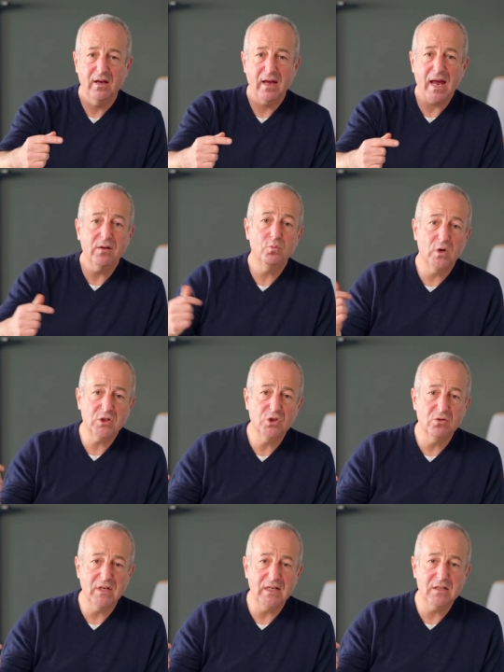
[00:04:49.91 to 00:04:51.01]
and which you
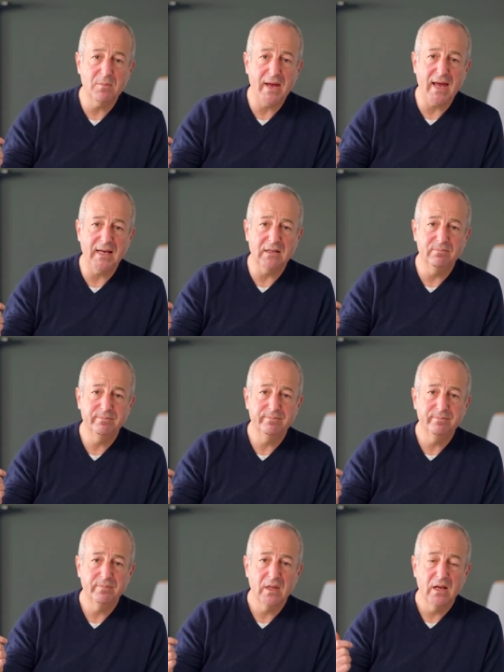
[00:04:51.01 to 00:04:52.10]
need to pay.
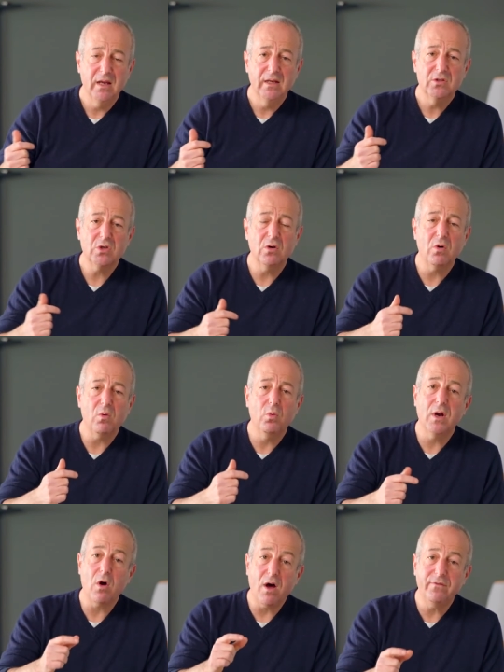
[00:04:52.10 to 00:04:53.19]
So,
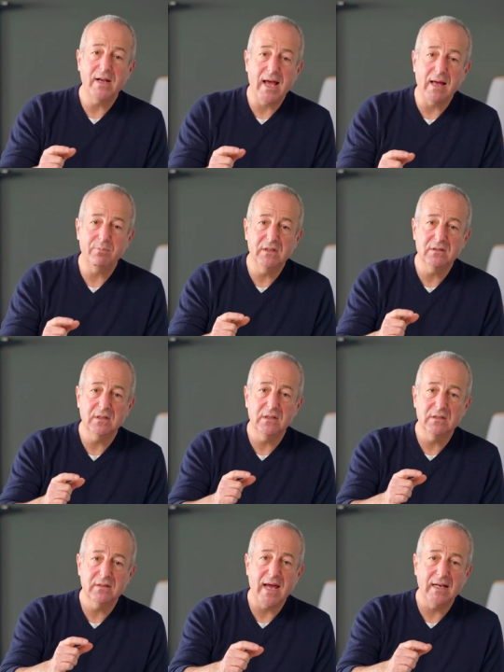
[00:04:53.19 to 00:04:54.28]
what often happens
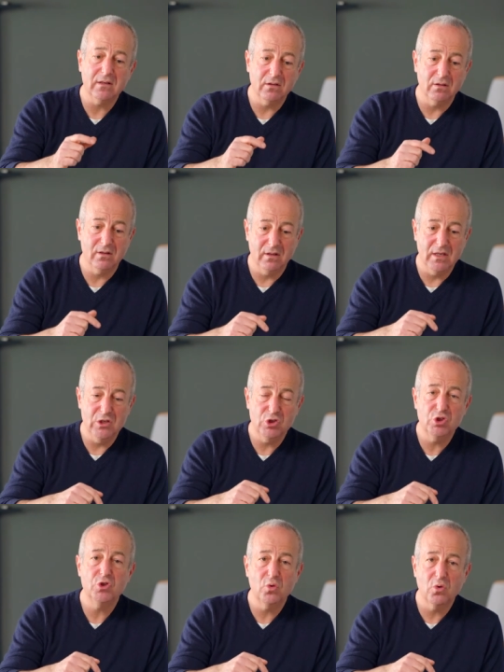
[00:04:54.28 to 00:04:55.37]
is that
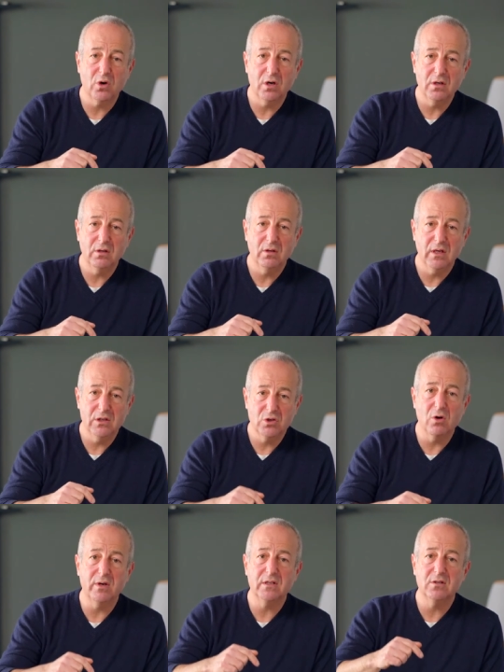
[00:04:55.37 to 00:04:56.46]
insured is
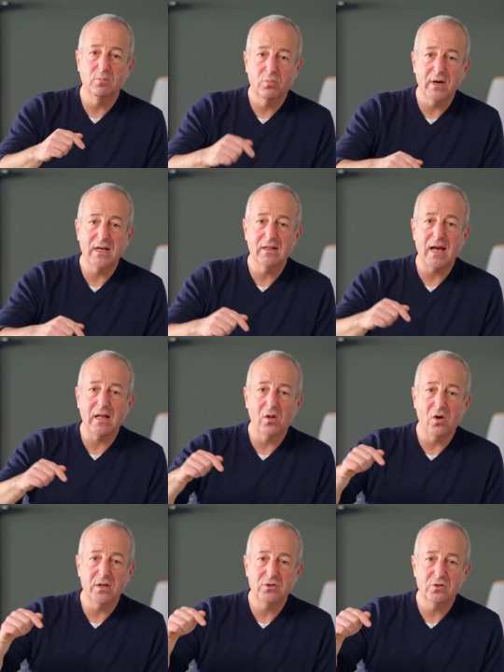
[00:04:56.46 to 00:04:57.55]
going to bring that
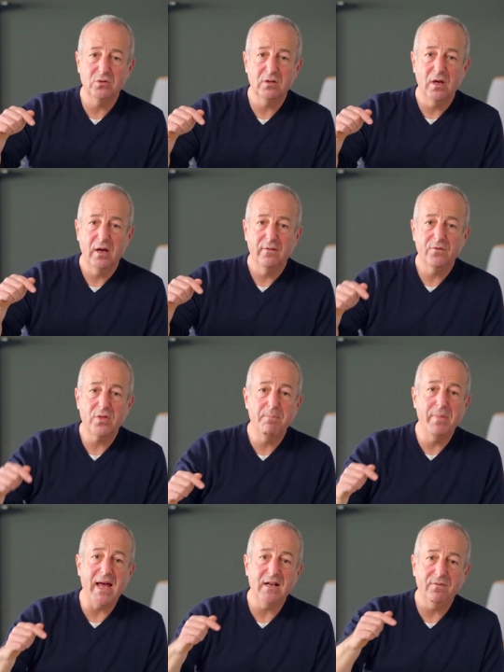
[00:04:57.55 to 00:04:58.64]
lawsuit for the
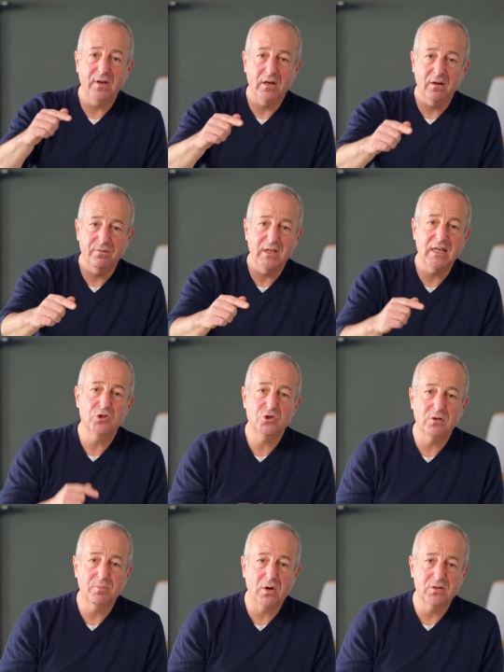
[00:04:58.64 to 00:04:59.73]
benefit of the
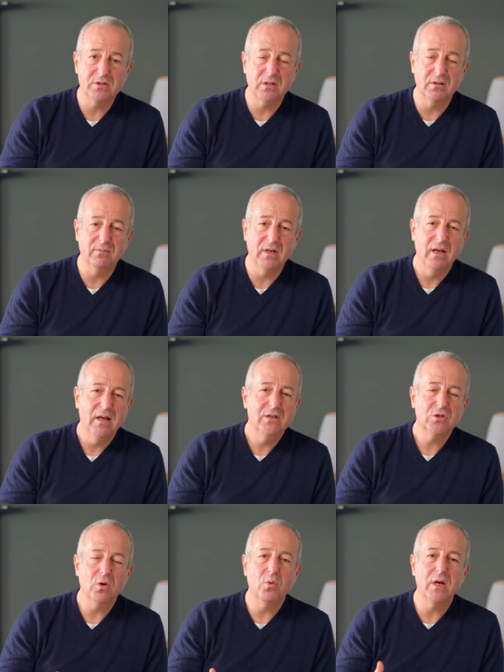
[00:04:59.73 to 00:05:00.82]
injured person.
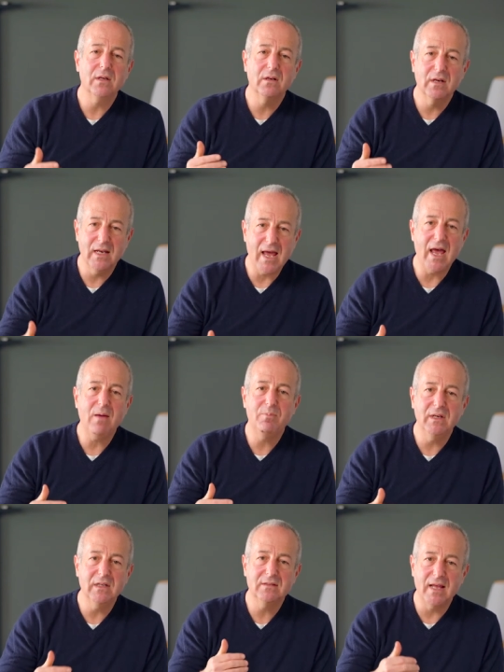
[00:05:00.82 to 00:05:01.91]
So, what can happen
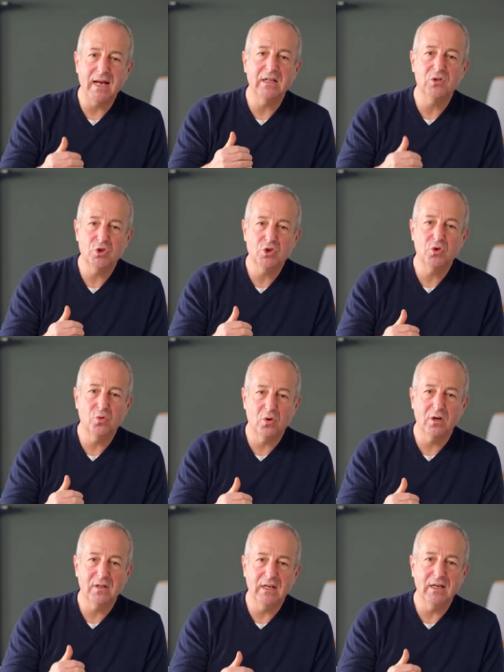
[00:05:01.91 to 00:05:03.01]
is that
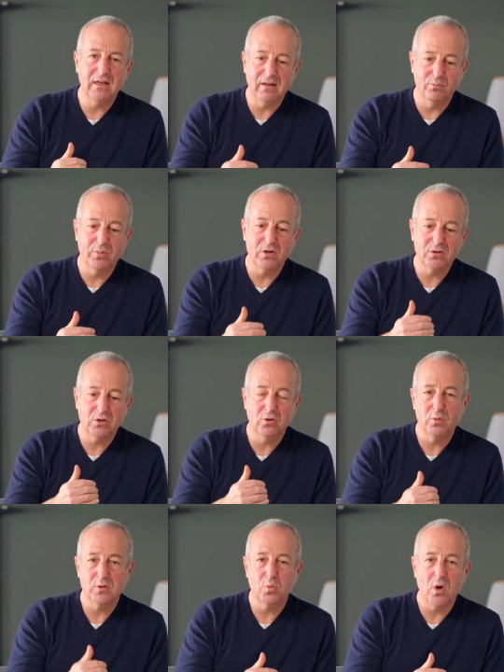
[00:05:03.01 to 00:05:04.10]
insured, the person who
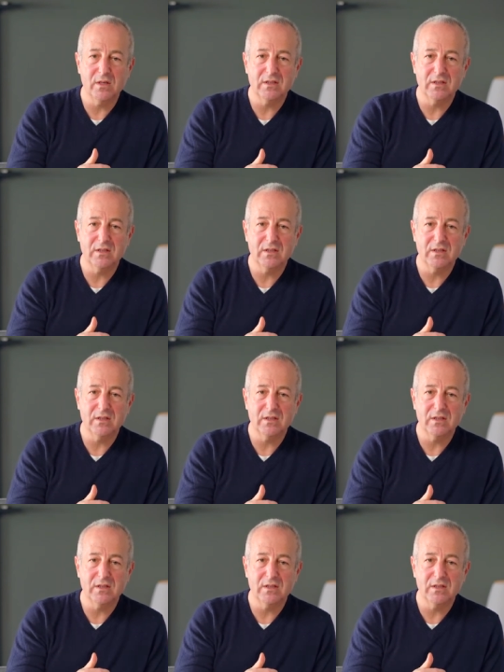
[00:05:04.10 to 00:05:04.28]
was once